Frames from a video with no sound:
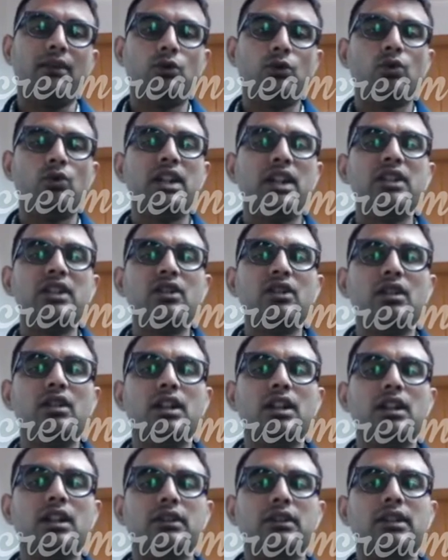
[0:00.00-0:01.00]
to read
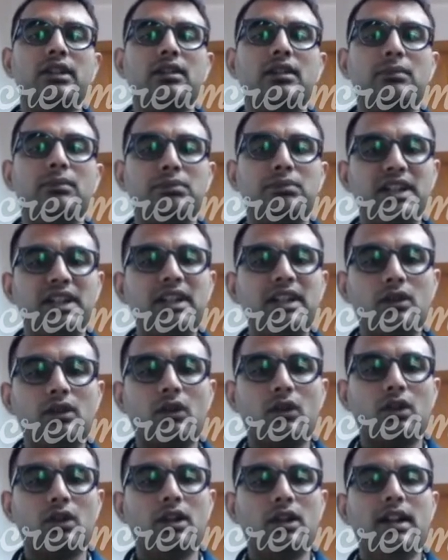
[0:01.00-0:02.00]
the complete
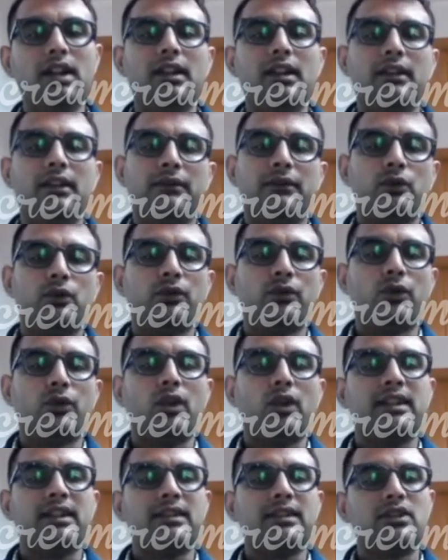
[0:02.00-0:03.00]
call. First of
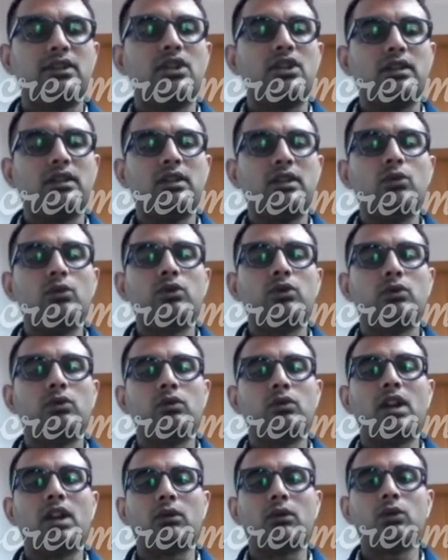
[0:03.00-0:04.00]
all, I suggest you
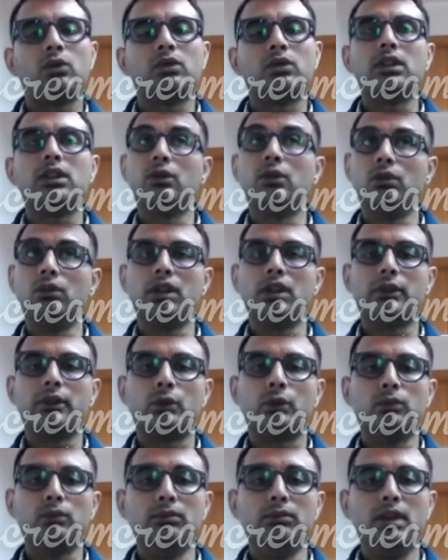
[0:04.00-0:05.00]
to download the Google
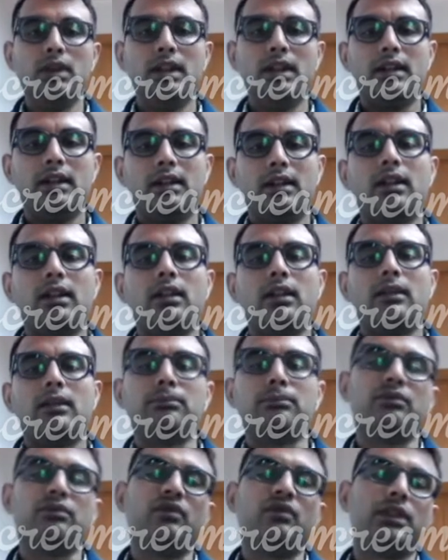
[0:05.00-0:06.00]
Chrome.
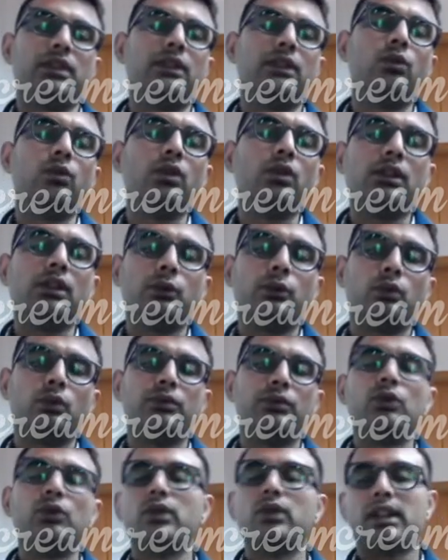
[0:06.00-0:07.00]
With the Google
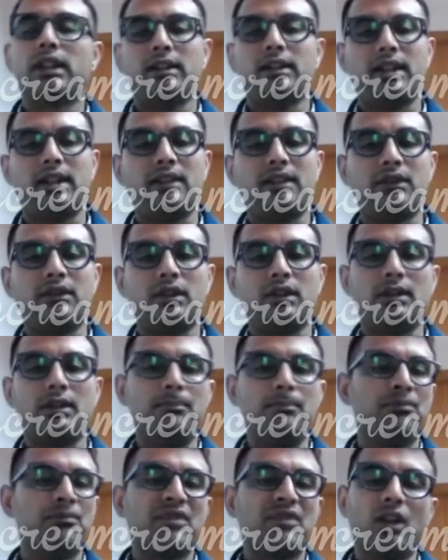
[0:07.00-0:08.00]
Chrome, you can have
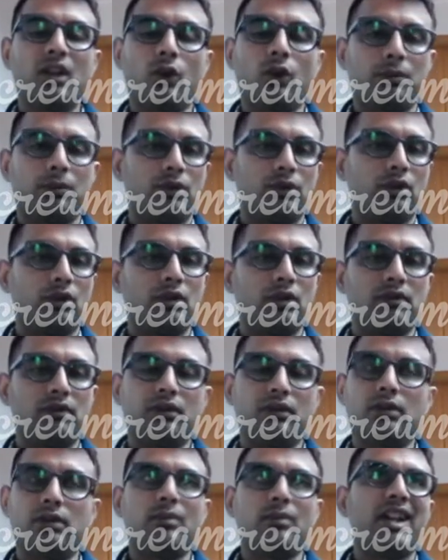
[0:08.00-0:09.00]
a
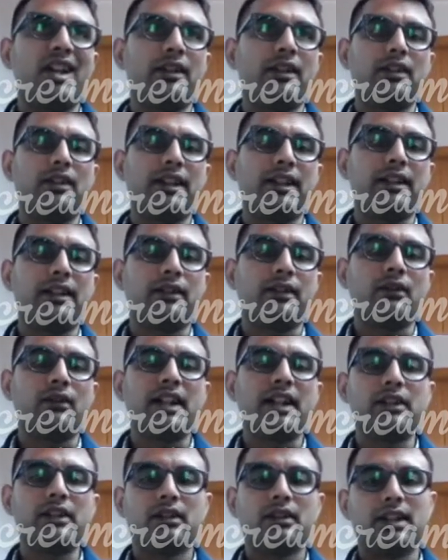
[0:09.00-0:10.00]
option by clicking
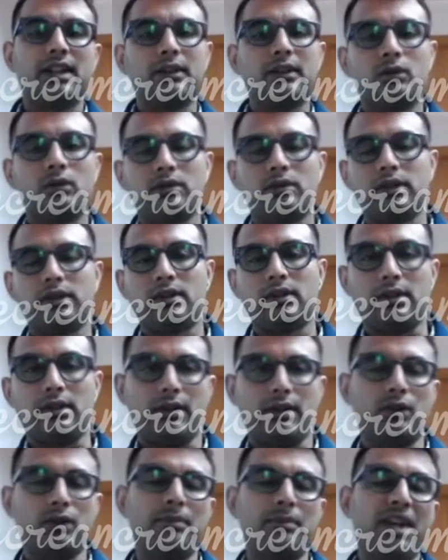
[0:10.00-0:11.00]
right click on
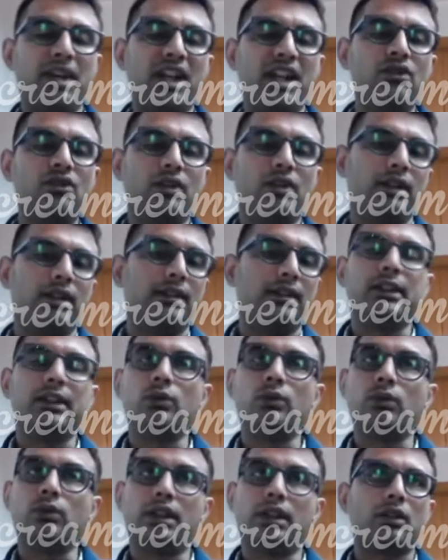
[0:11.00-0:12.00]
the page, and
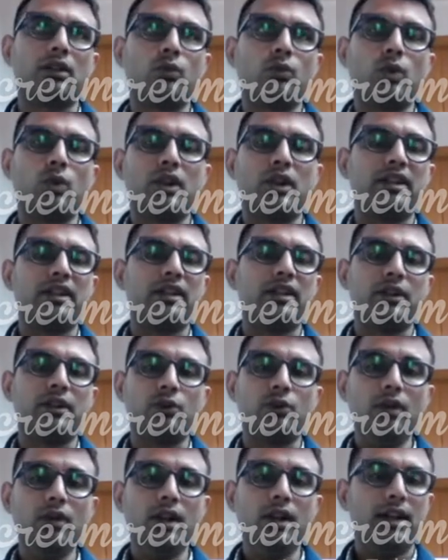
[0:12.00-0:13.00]
then you can convert it
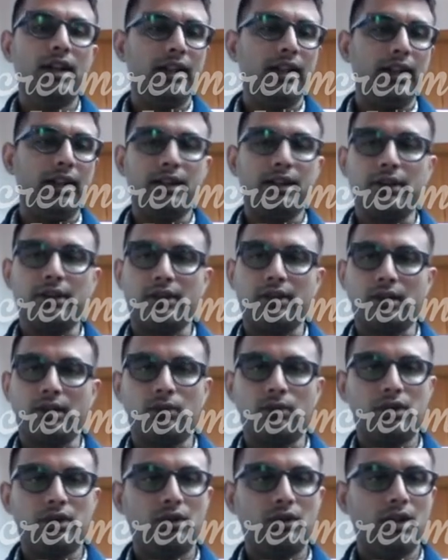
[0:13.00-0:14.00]
into English
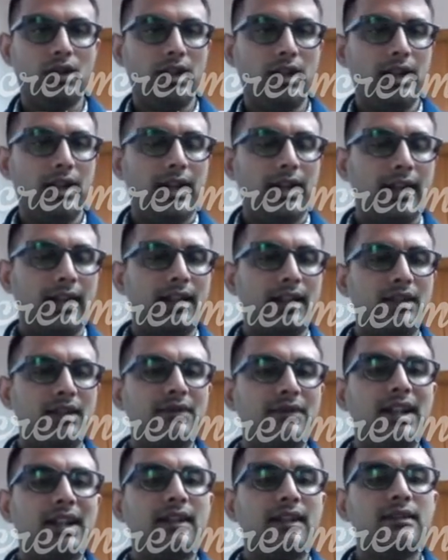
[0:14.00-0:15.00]
language. And
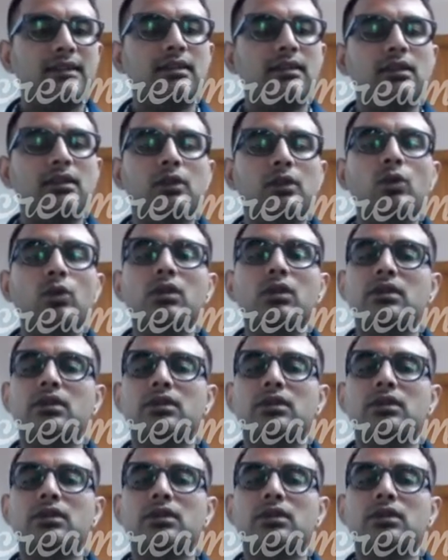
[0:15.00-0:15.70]
as well as the Google